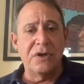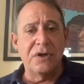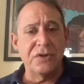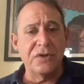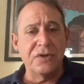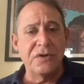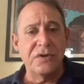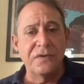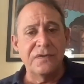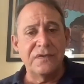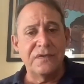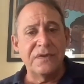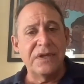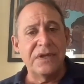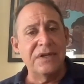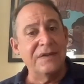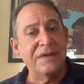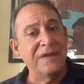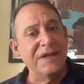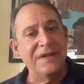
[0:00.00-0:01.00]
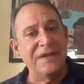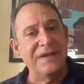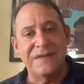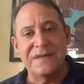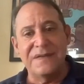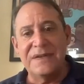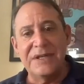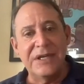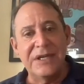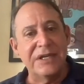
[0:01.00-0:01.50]
the coastline, and they
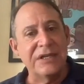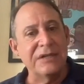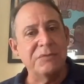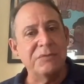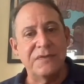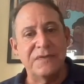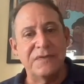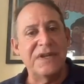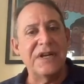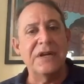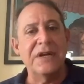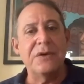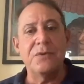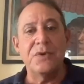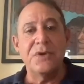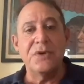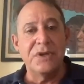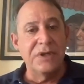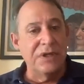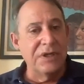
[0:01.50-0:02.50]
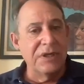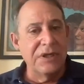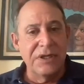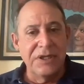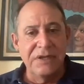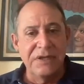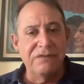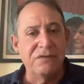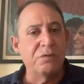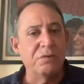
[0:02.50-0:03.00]
see animals that I would,
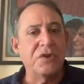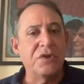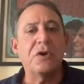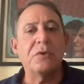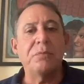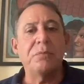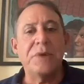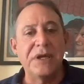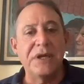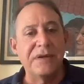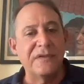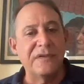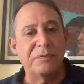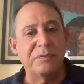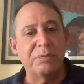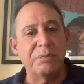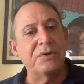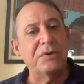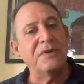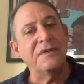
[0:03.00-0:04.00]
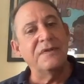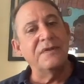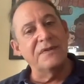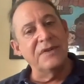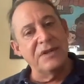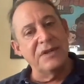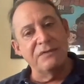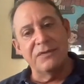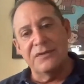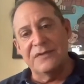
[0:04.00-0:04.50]
even with all my experience,
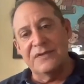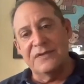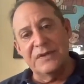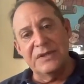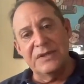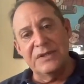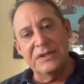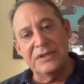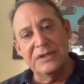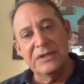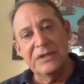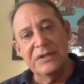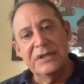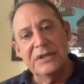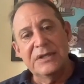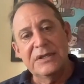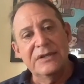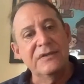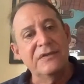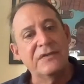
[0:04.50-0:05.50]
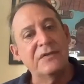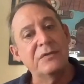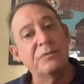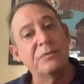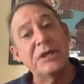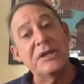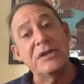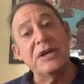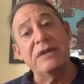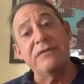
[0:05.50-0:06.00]
never see. And so
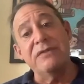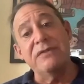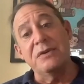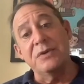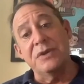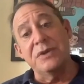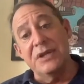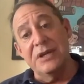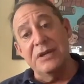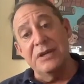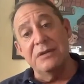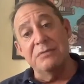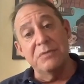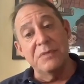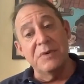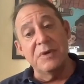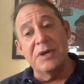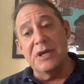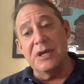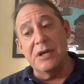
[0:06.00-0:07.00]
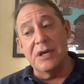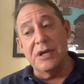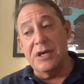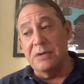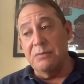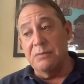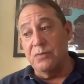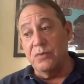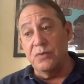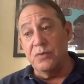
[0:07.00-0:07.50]
by diving with them,
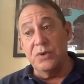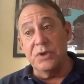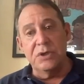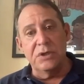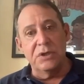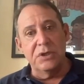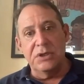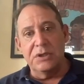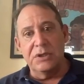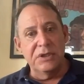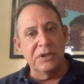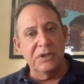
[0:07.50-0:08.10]
I'm really